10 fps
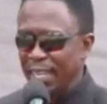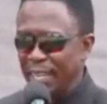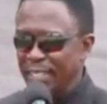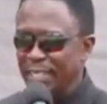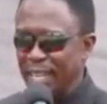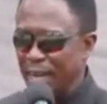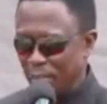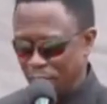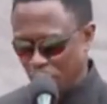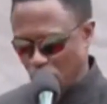in
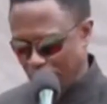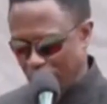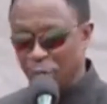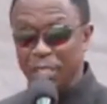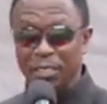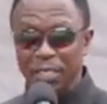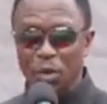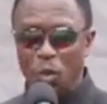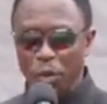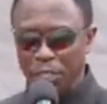terms that we cannot even
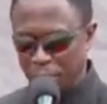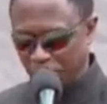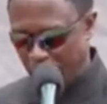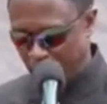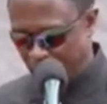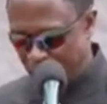quantify.